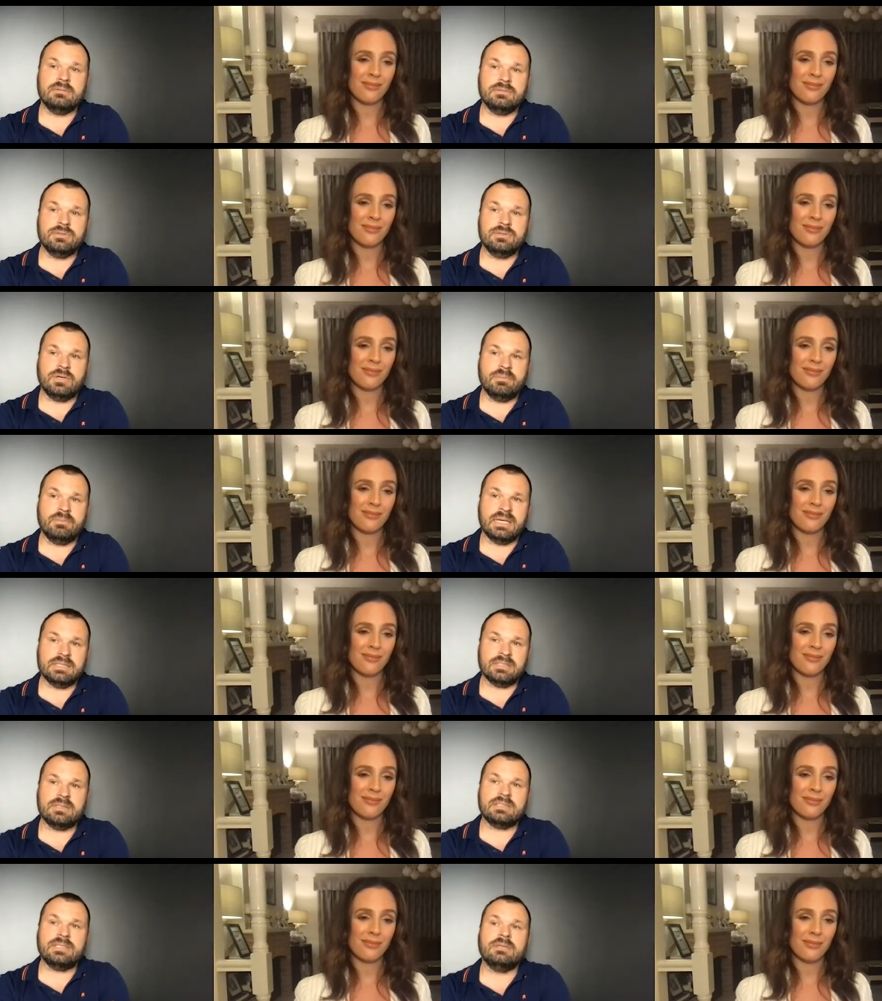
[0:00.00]
Speaker 1: John Barnes, I
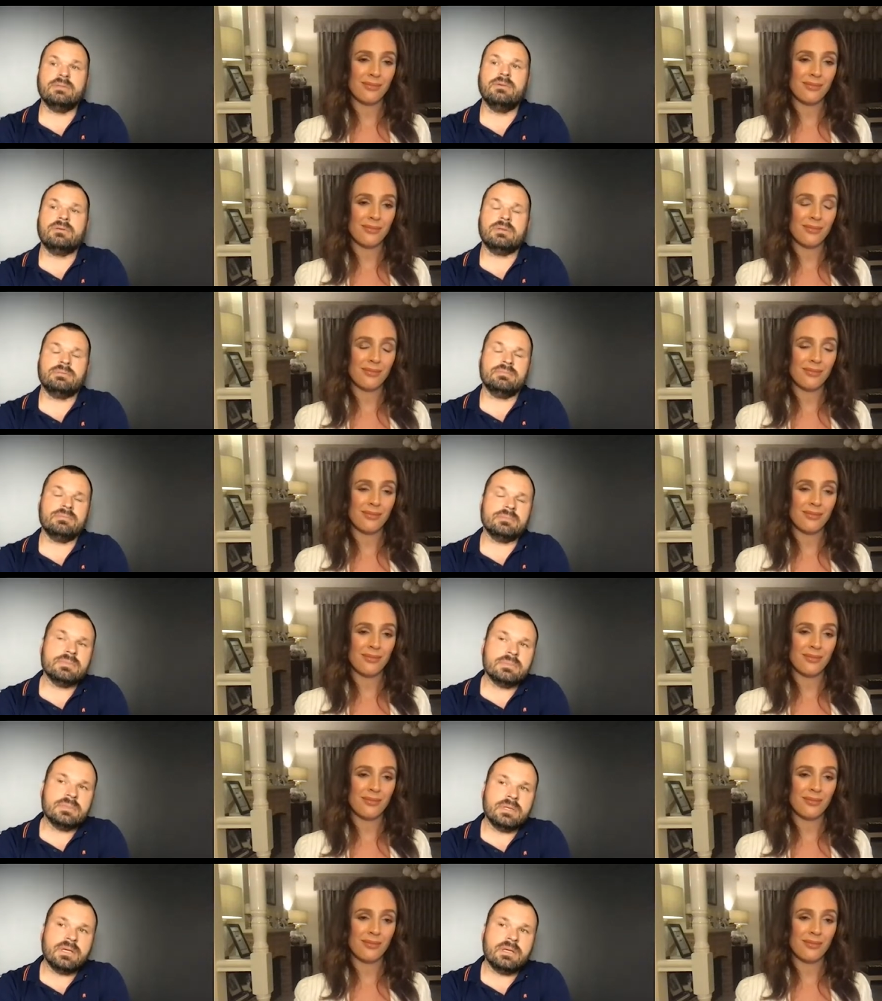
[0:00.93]
said, look,
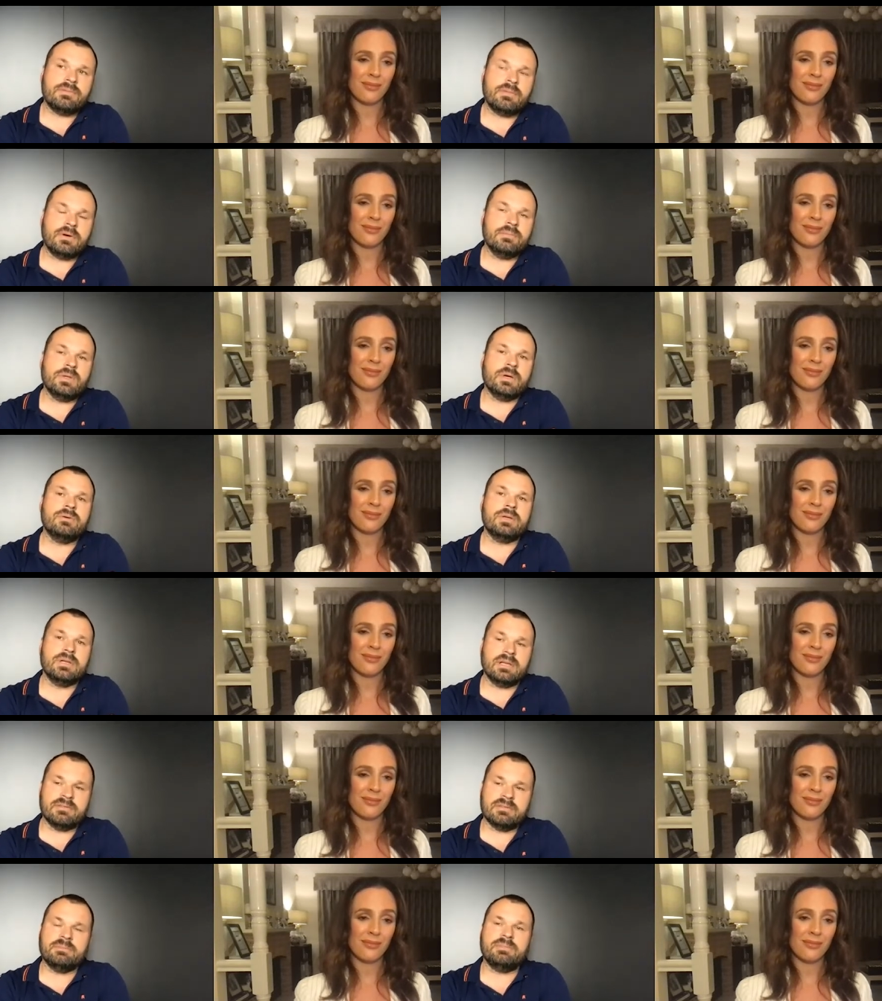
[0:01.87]
if I'm not good enough
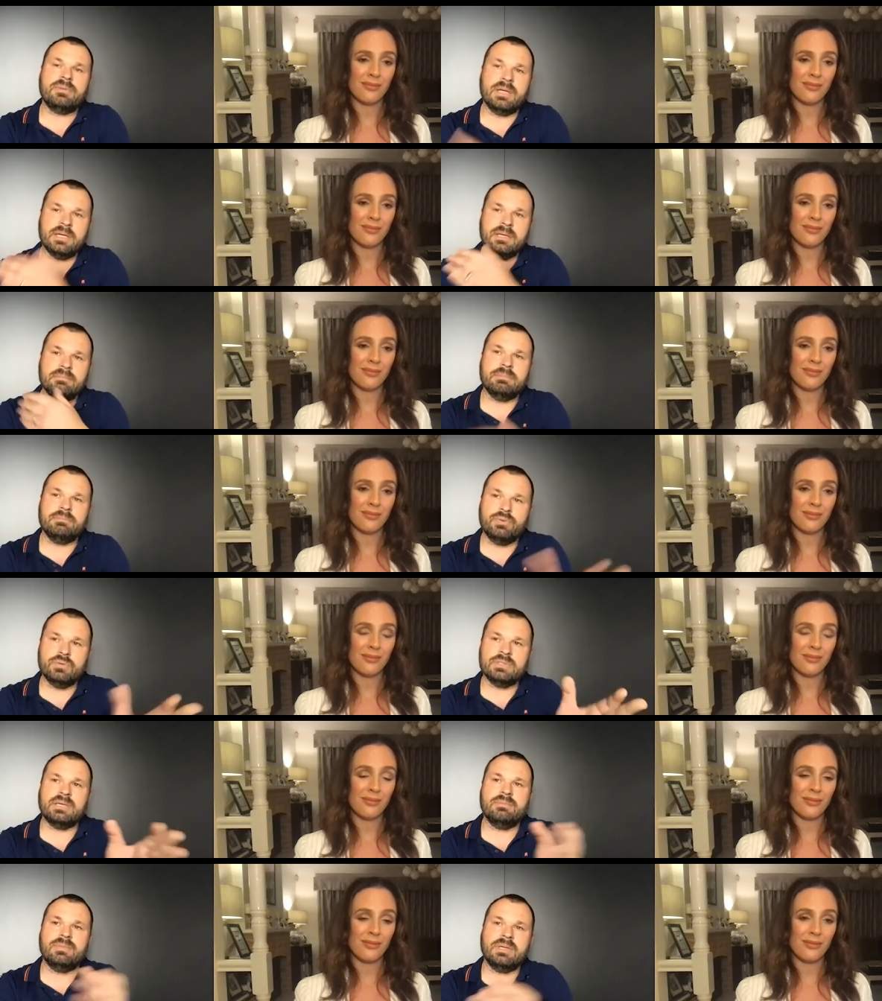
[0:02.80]
to play, put
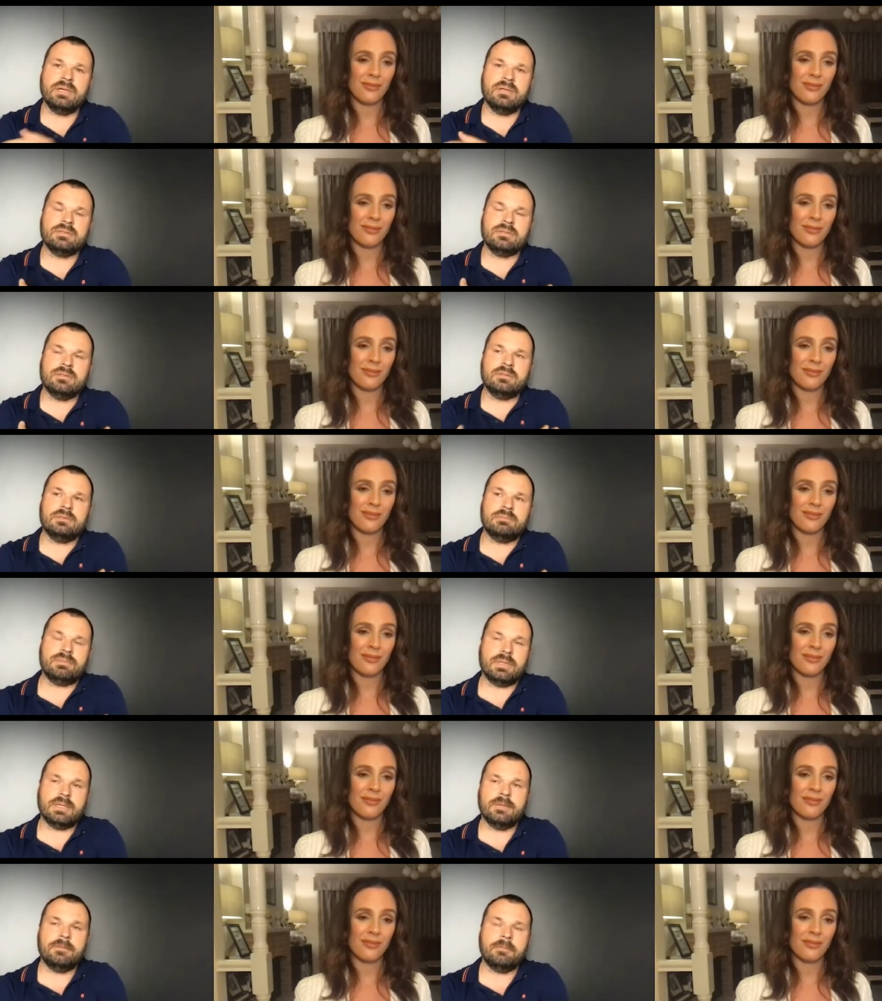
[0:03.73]
somebody else on to play,
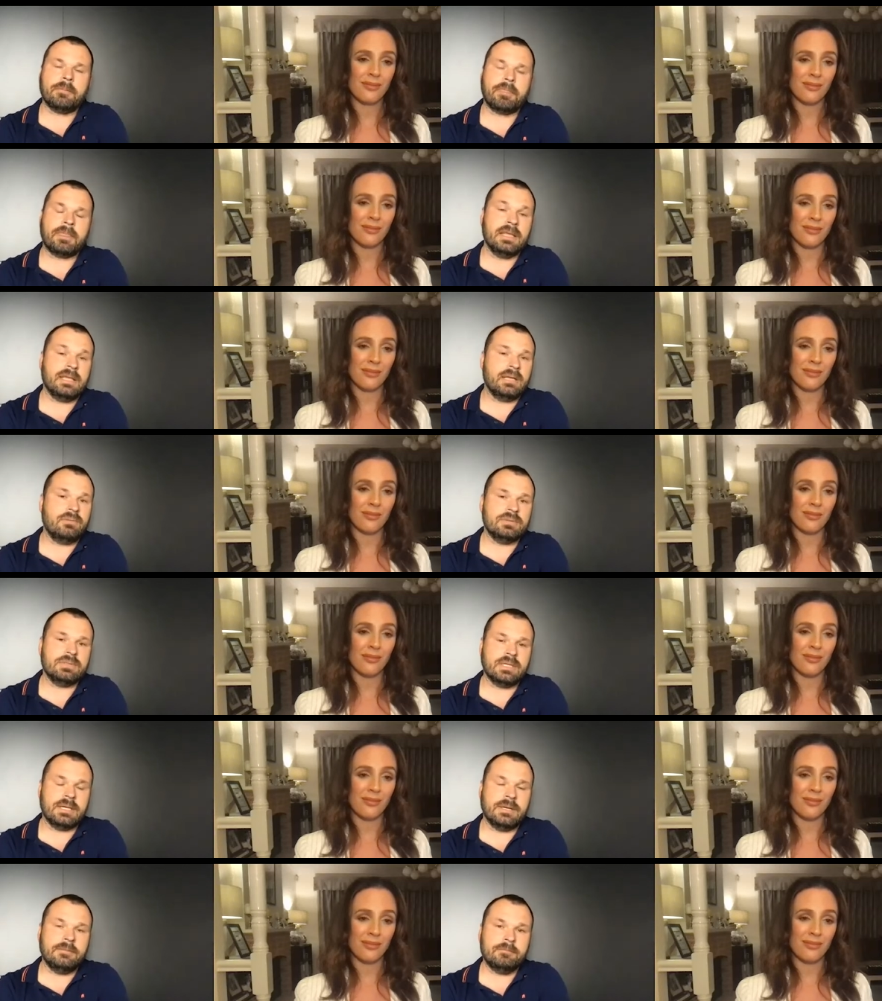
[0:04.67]
and that was that.
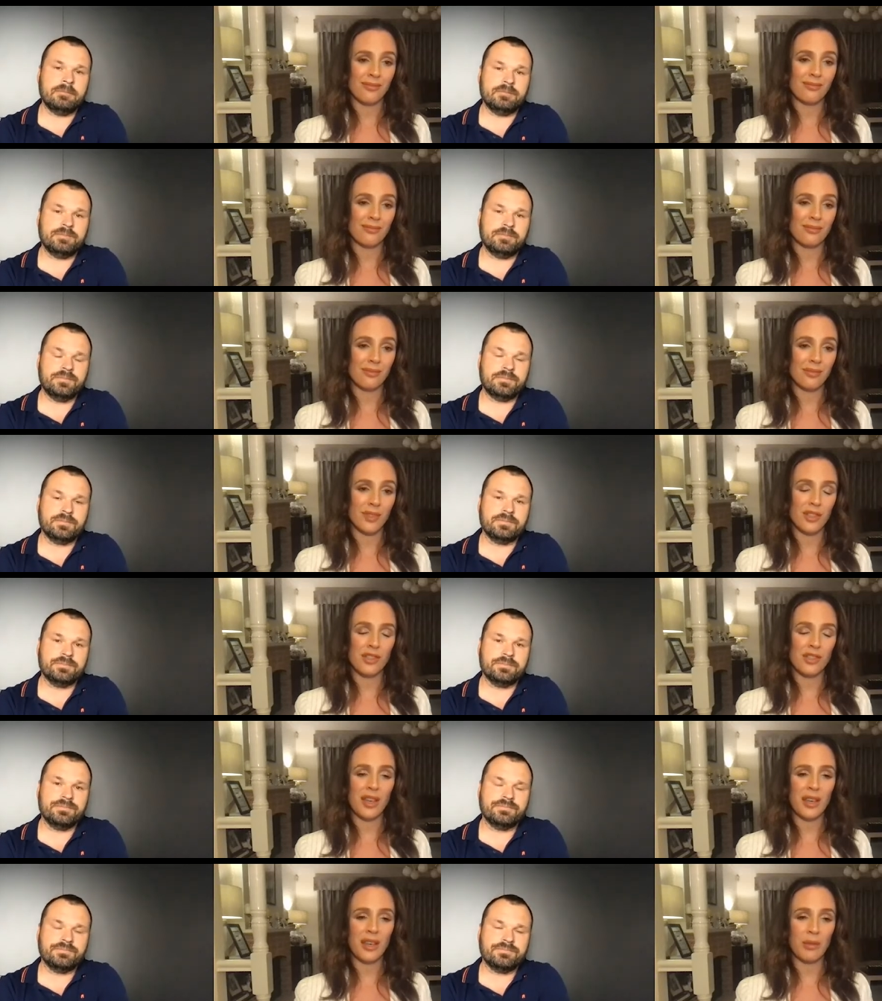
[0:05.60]
Speaker 2: Did you
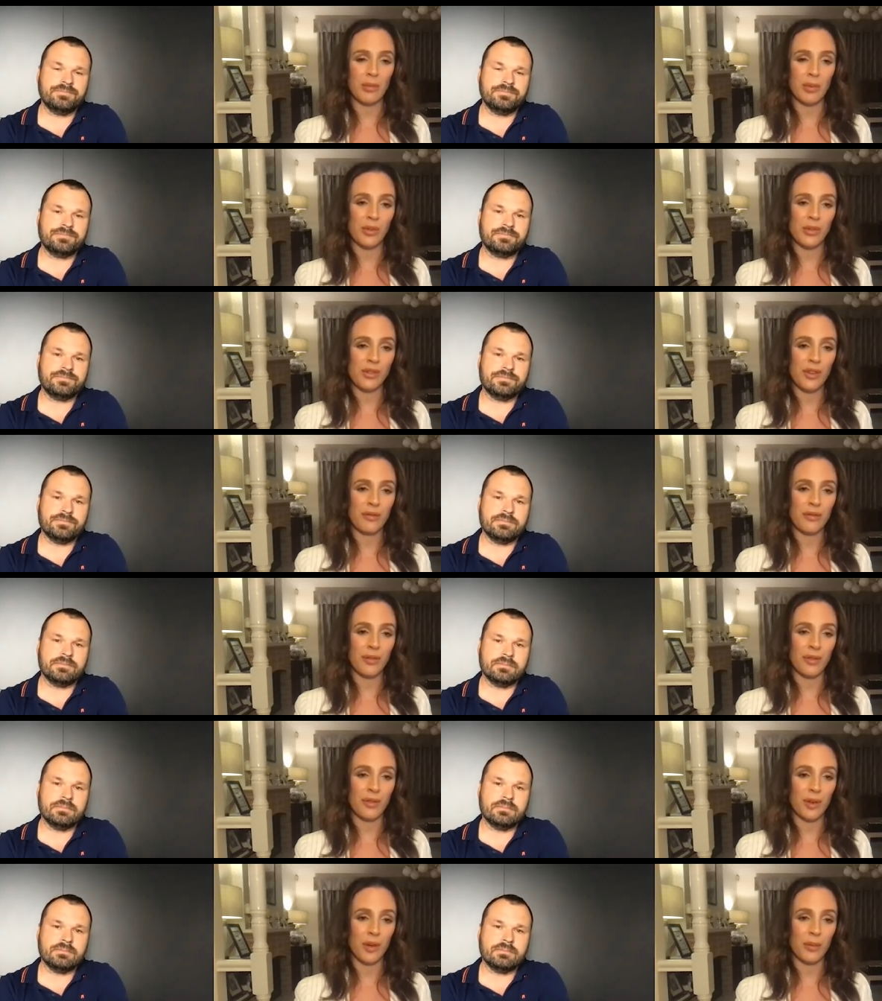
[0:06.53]
take your boots off and
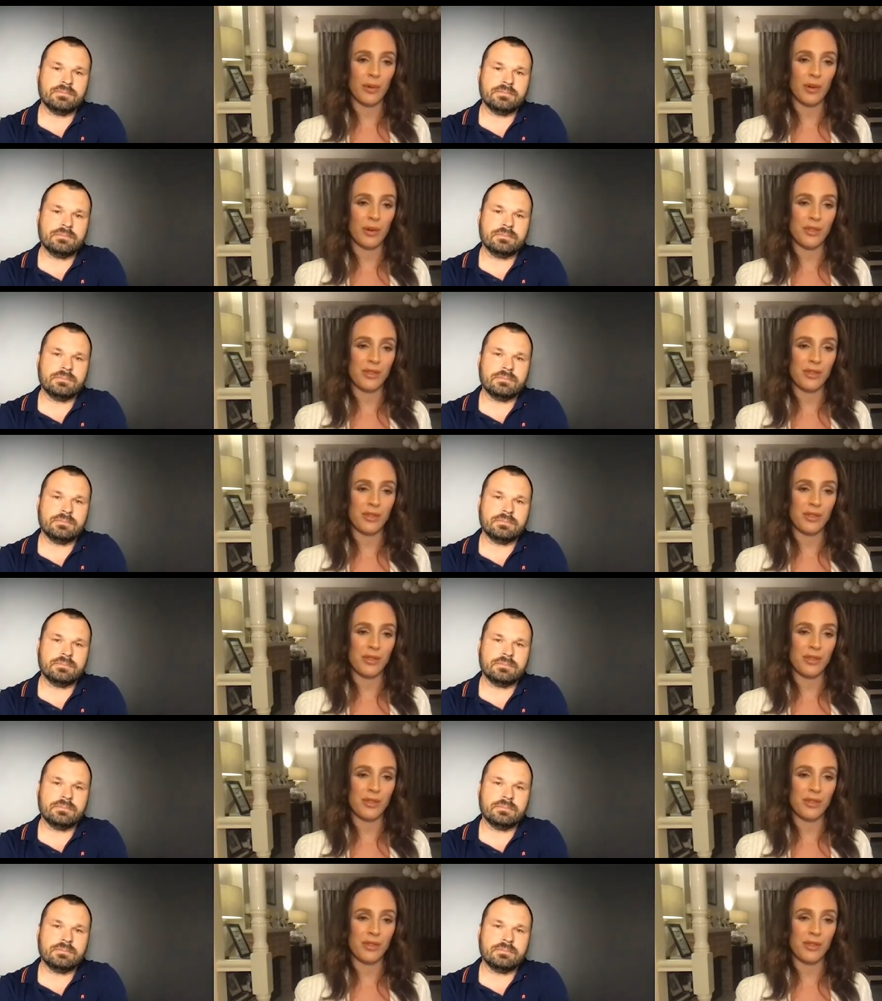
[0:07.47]
throw them across the